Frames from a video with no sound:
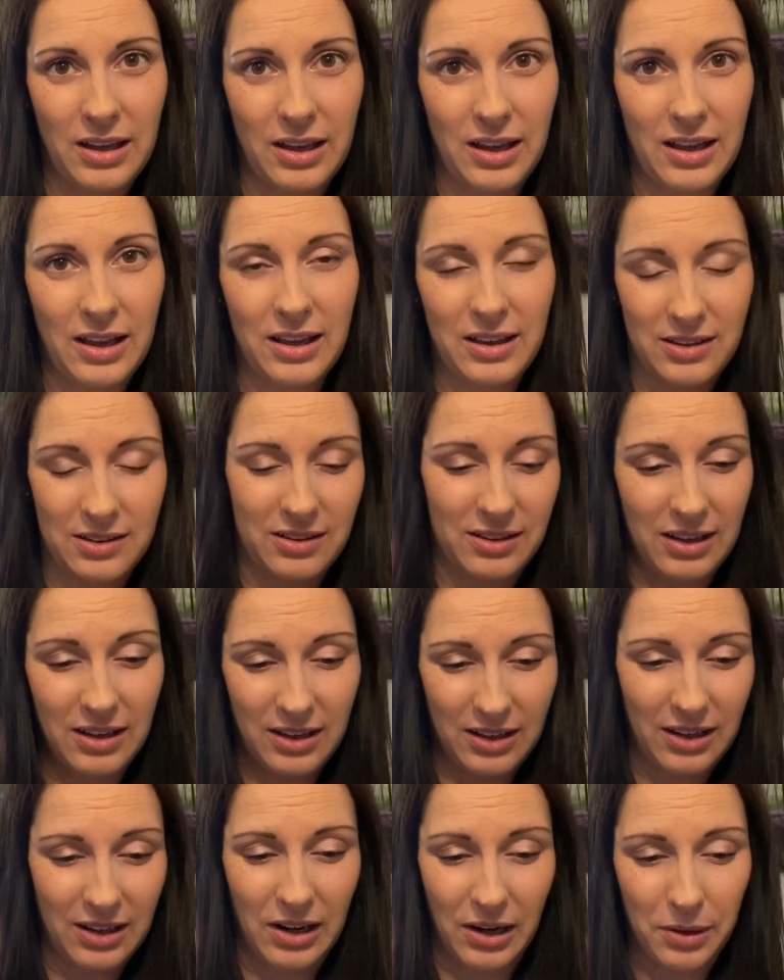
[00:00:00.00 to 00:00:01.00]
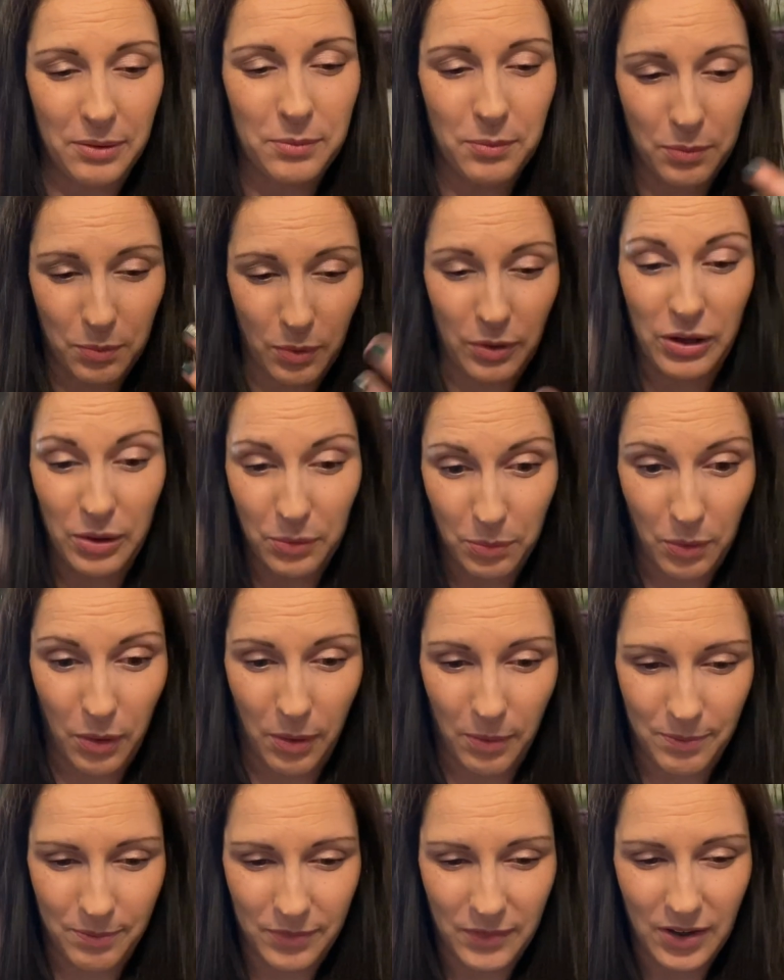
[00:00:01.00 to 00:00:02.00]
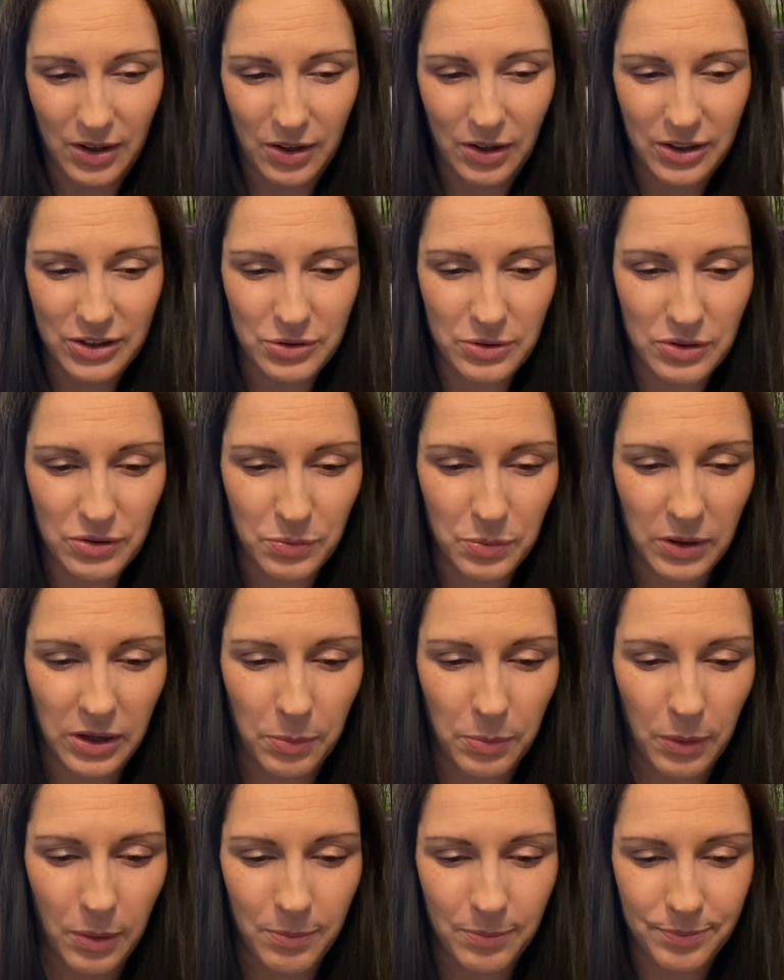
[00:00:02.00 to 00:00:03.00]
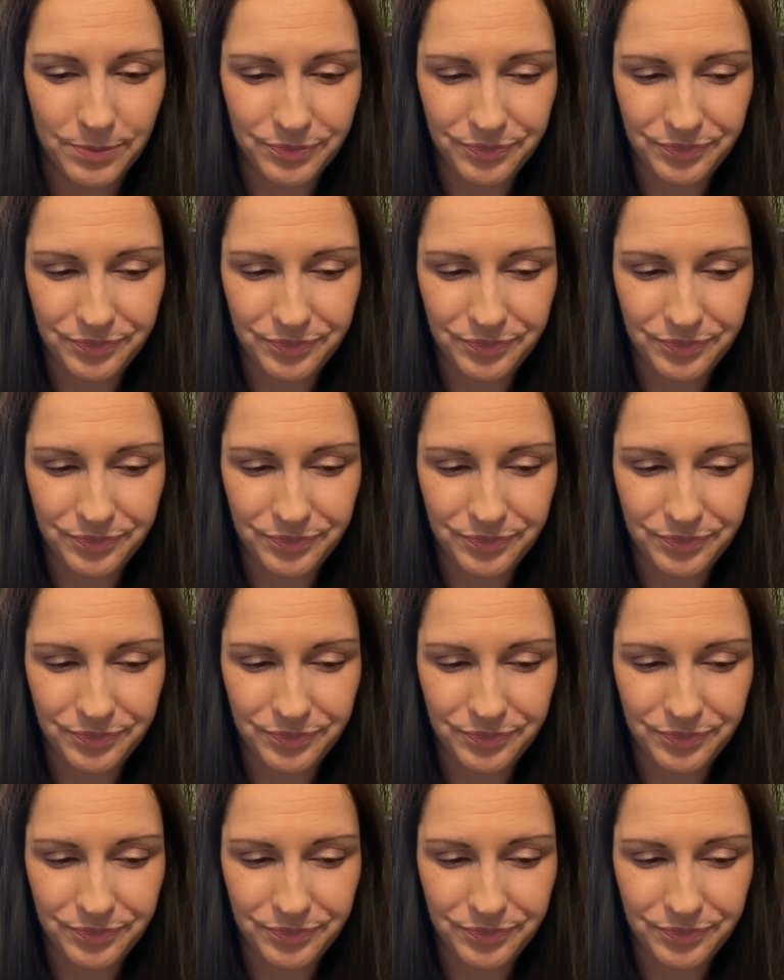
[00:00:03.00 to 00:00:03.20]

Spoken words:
what you want, guide you into what you want.